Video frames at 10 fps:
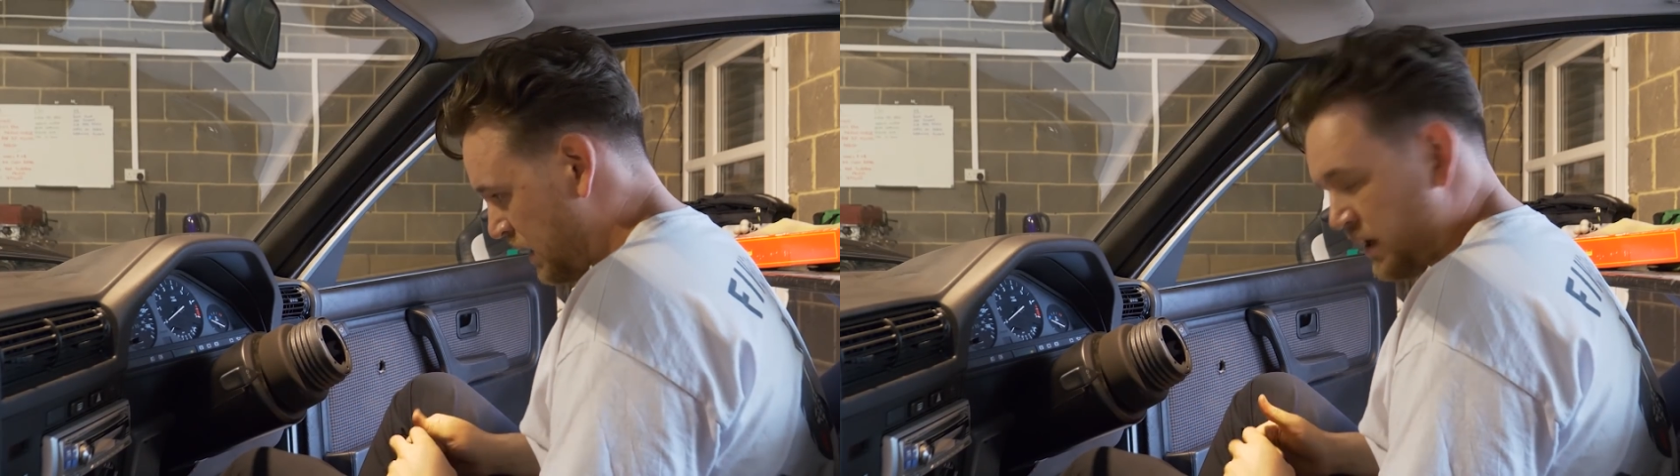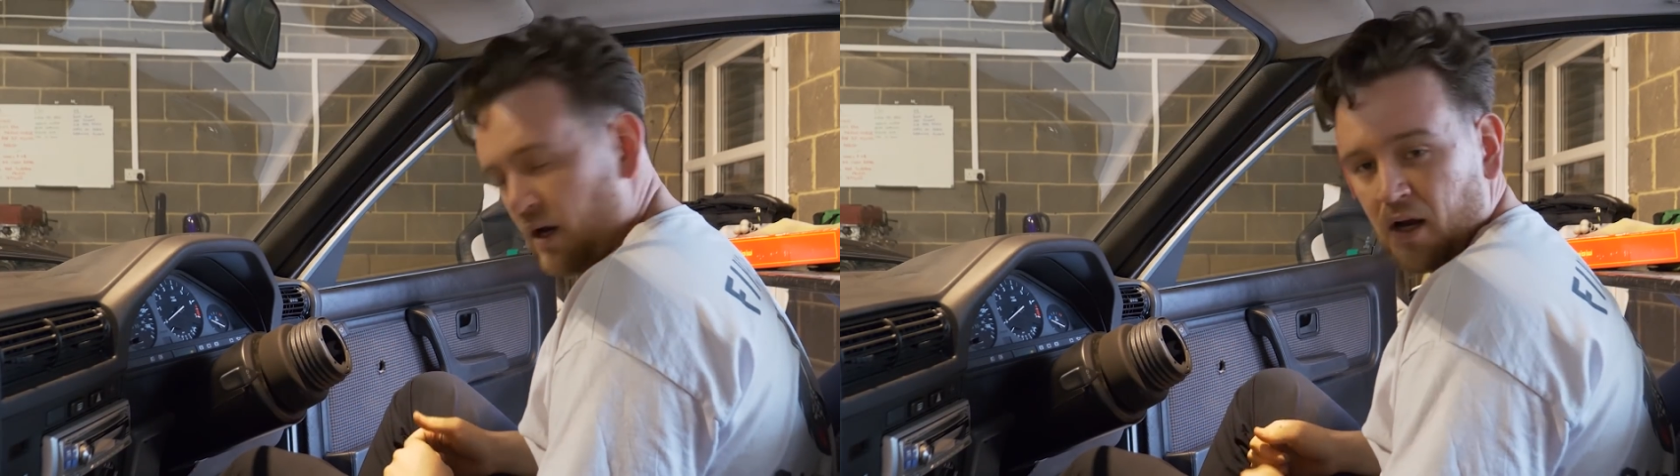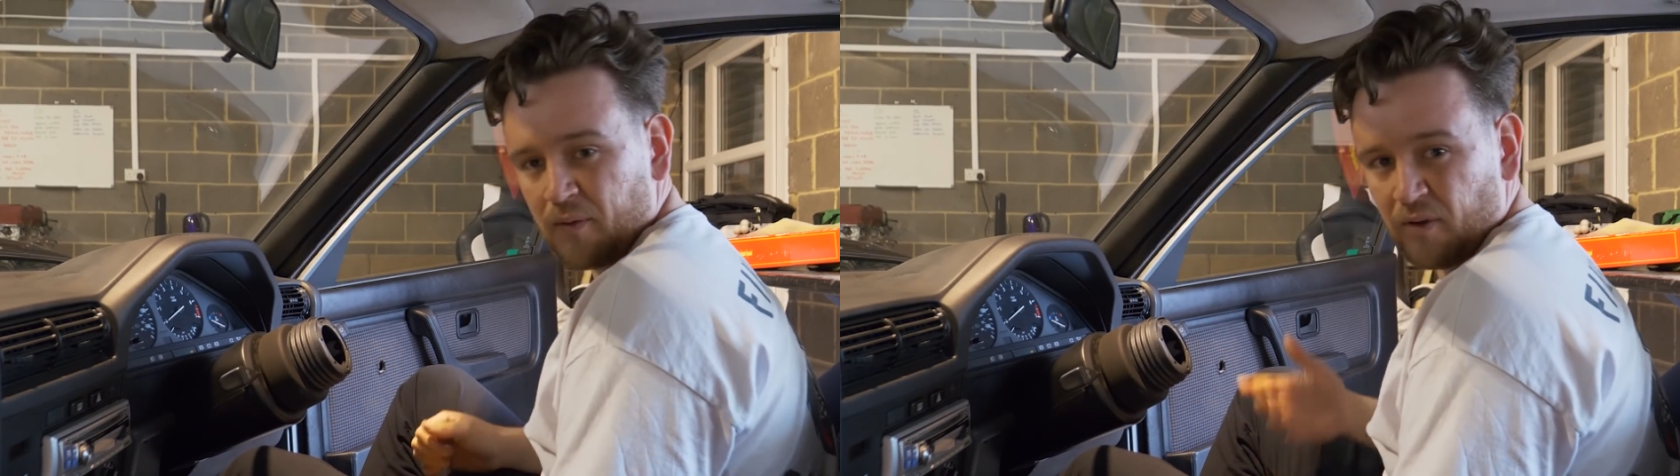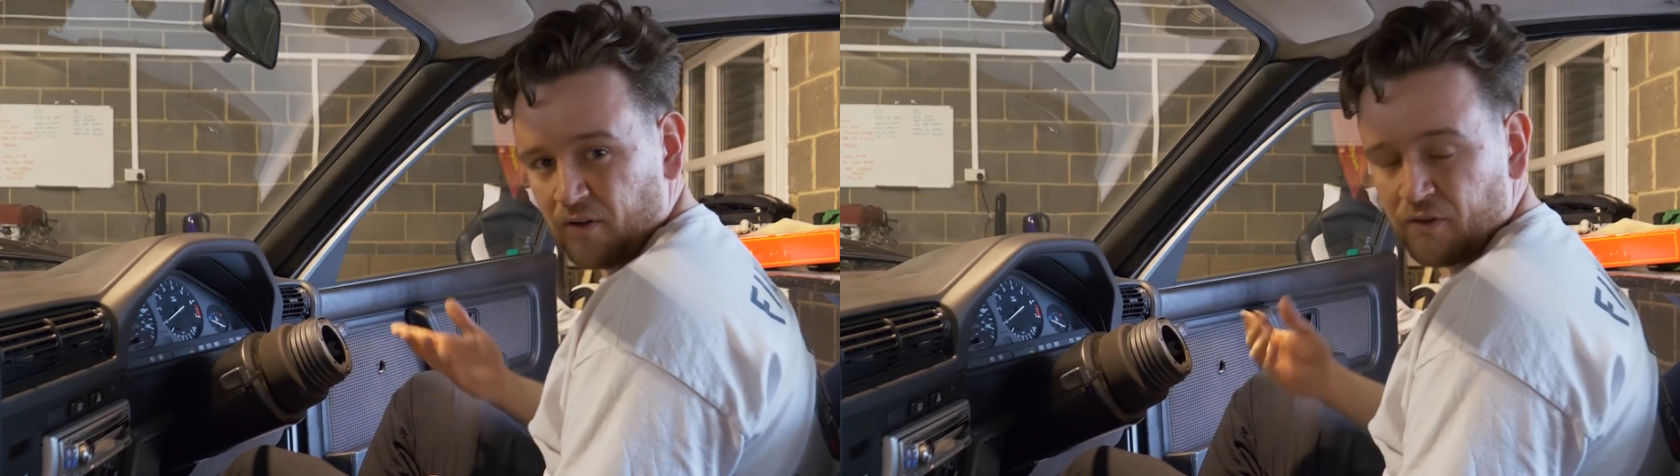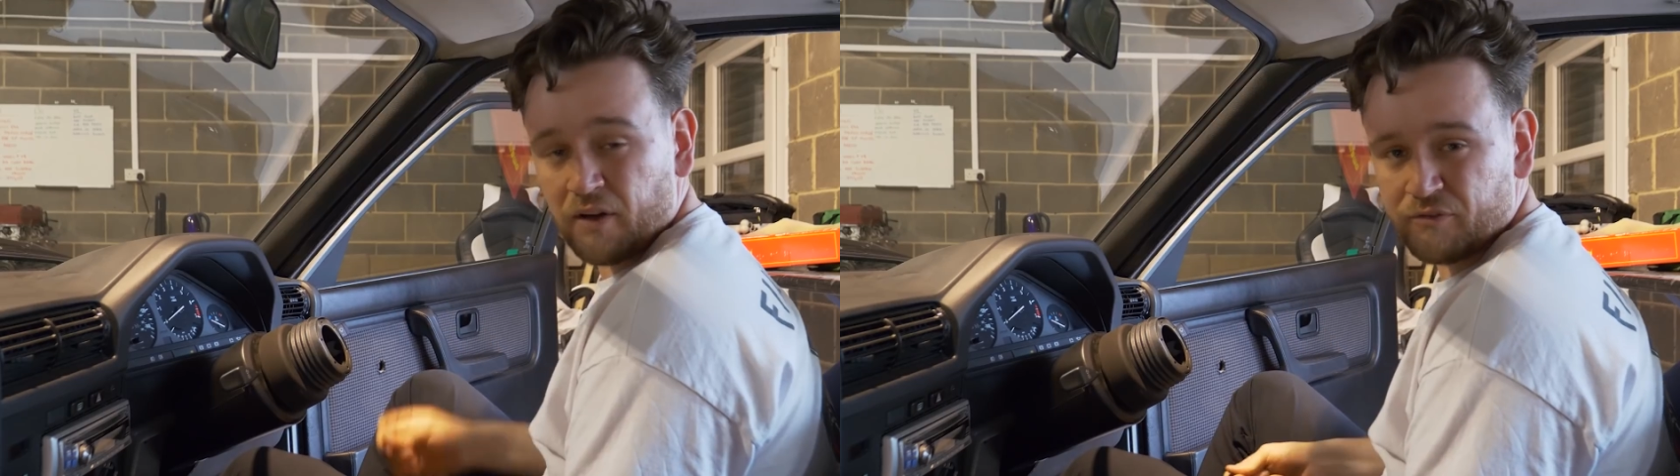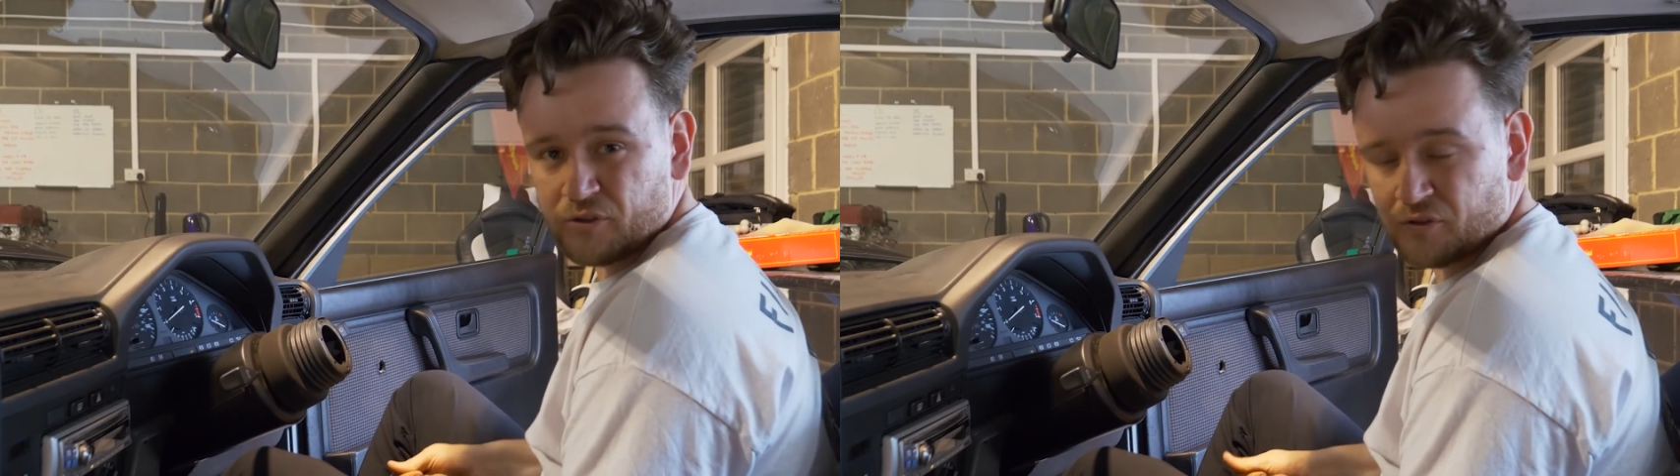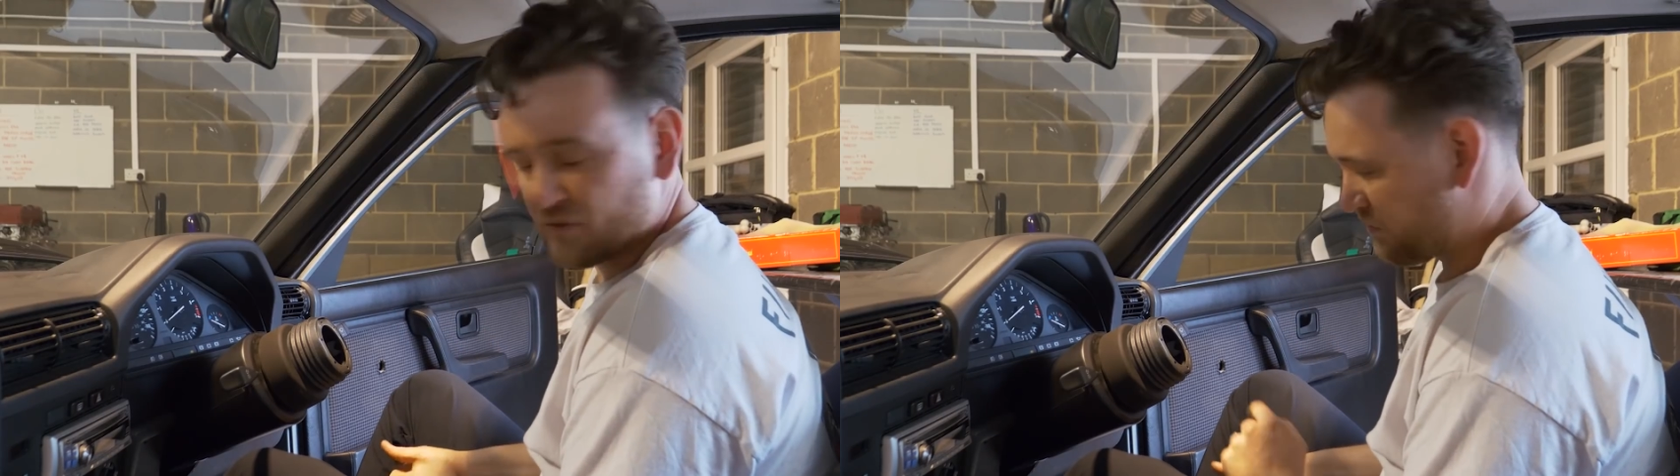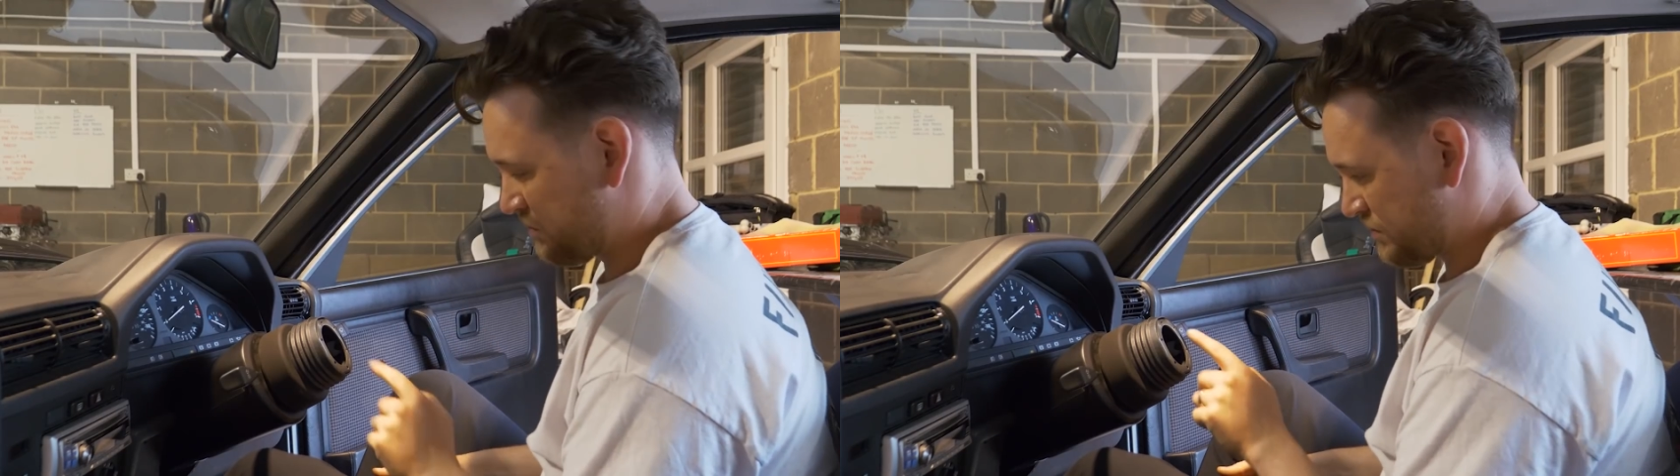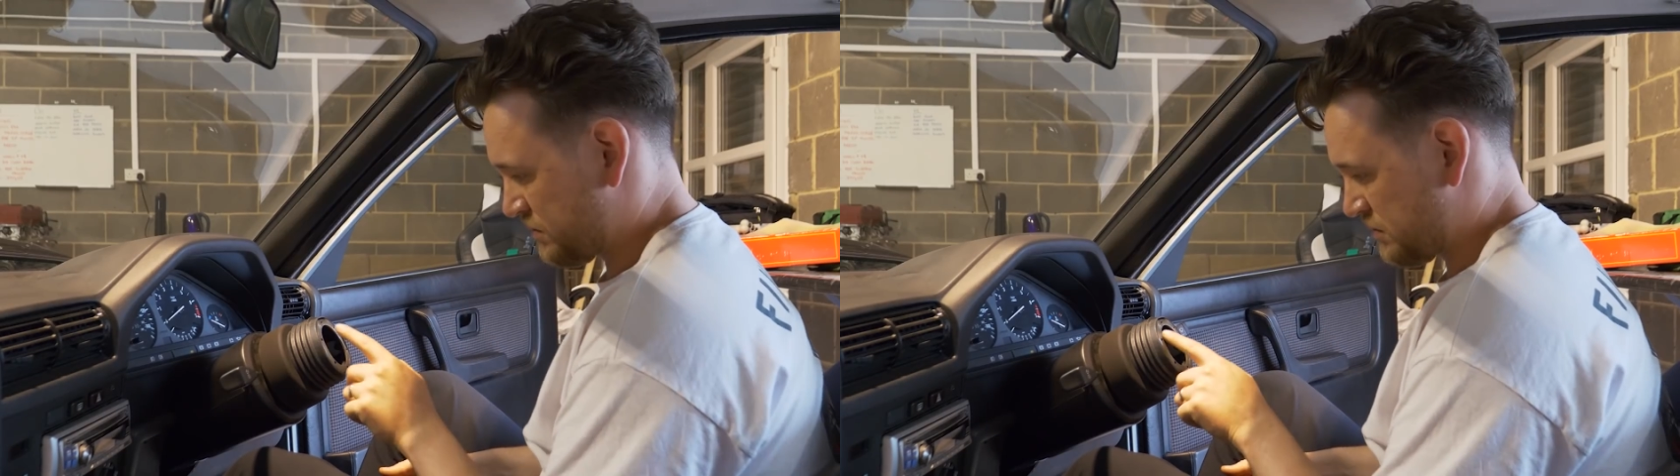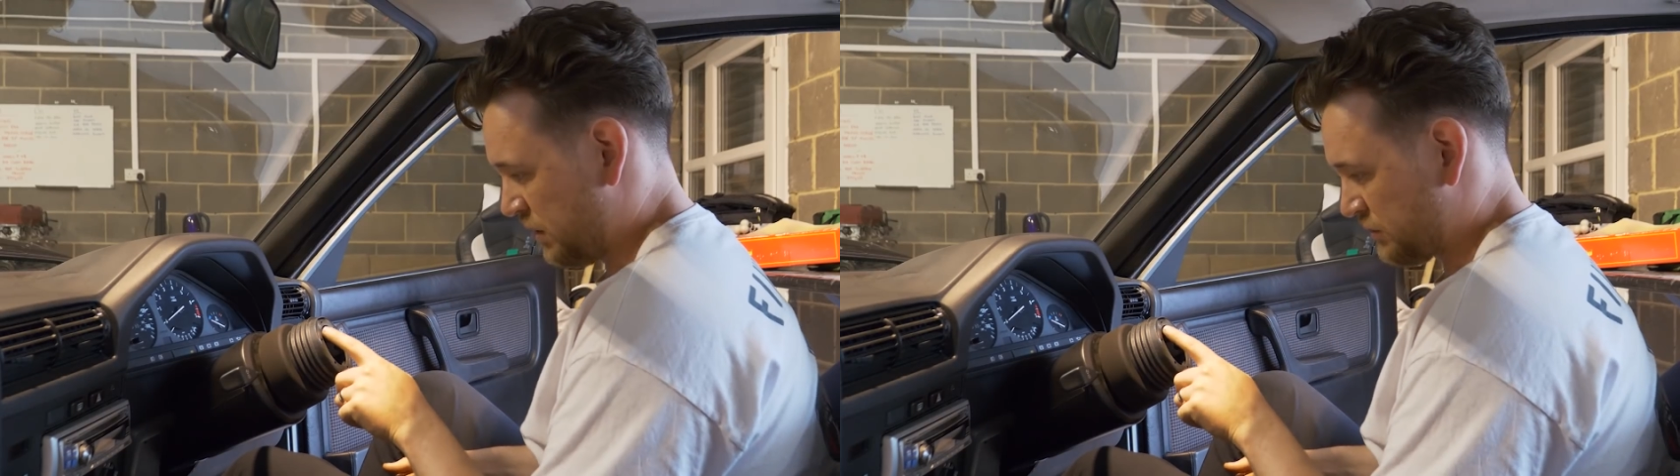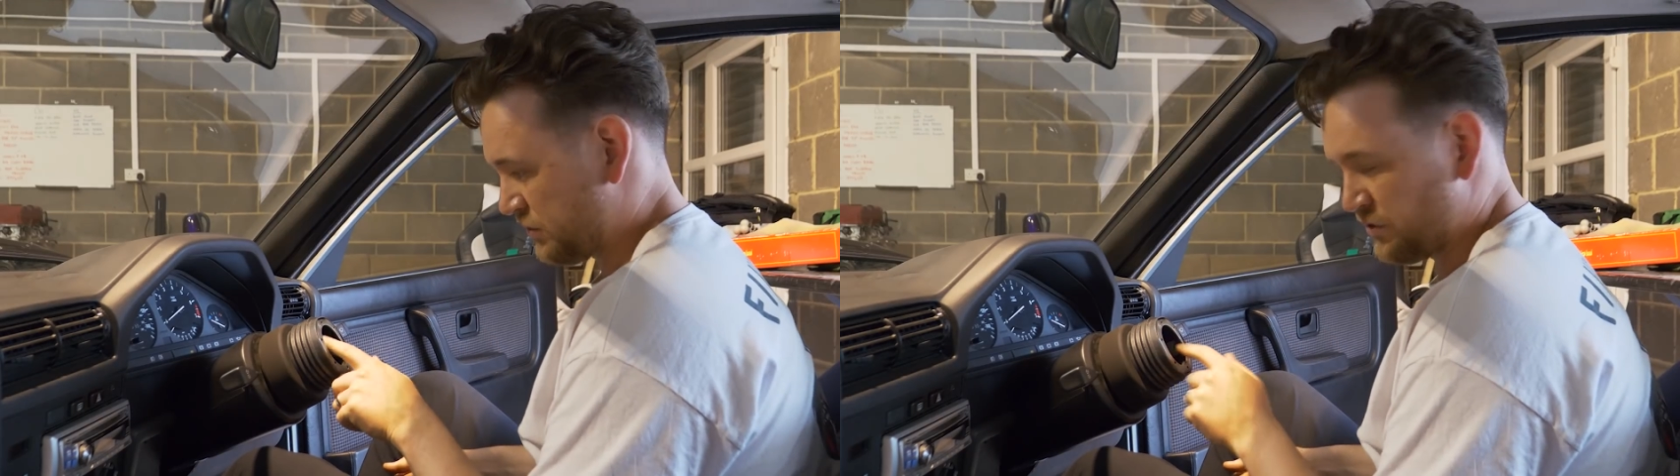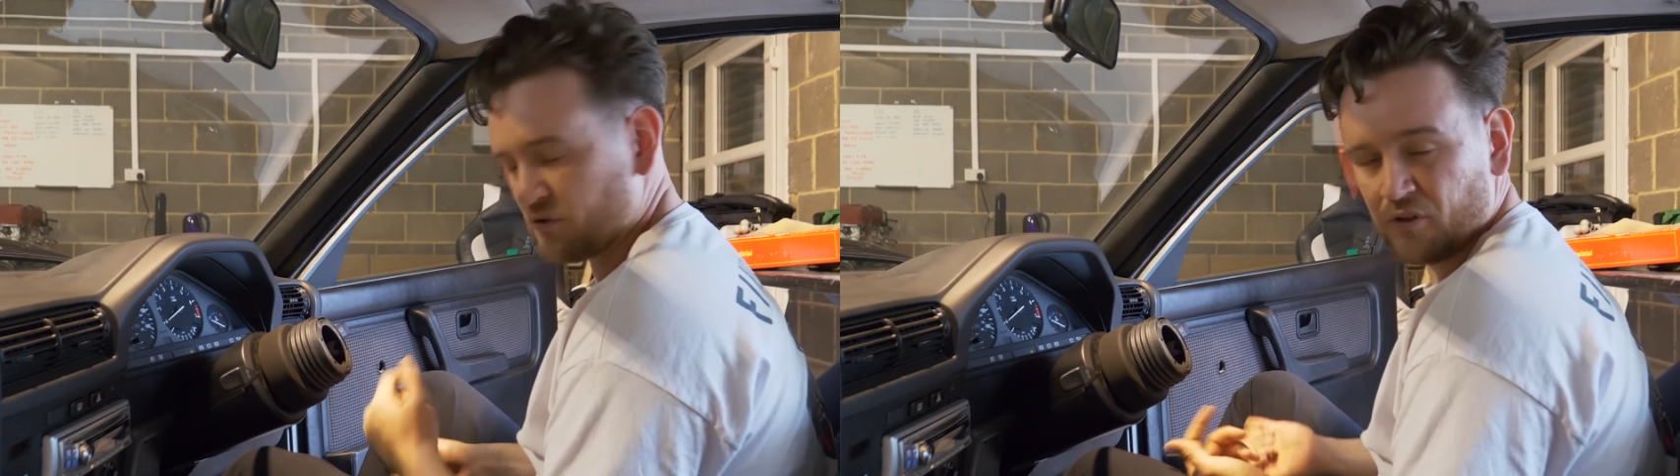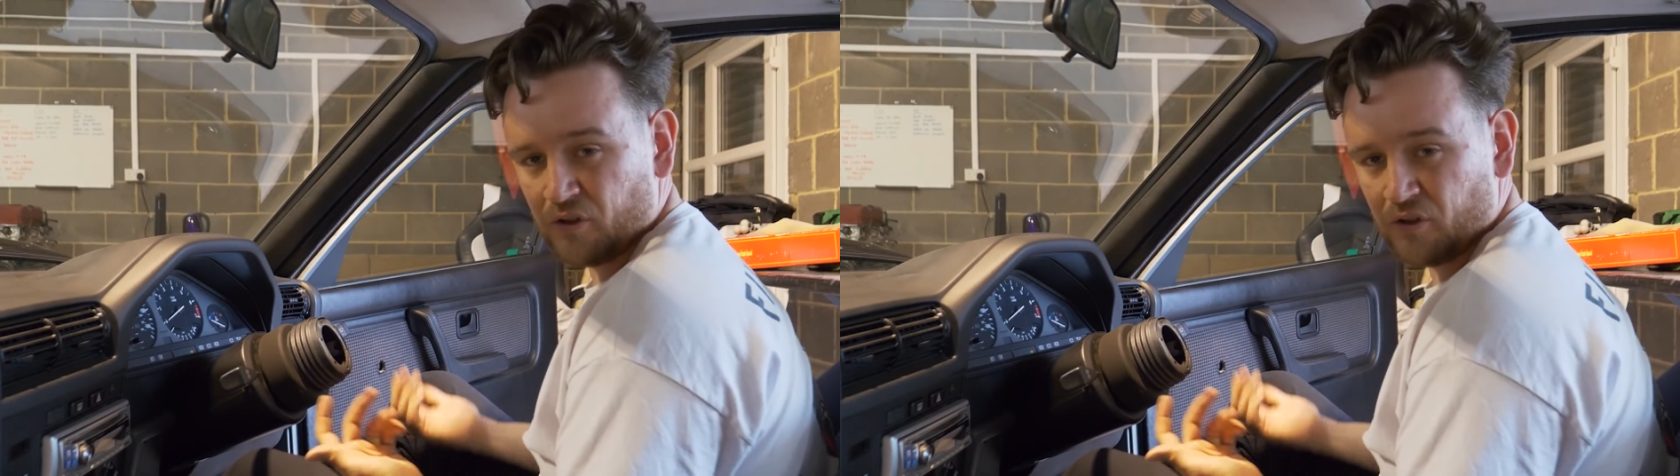I've just also just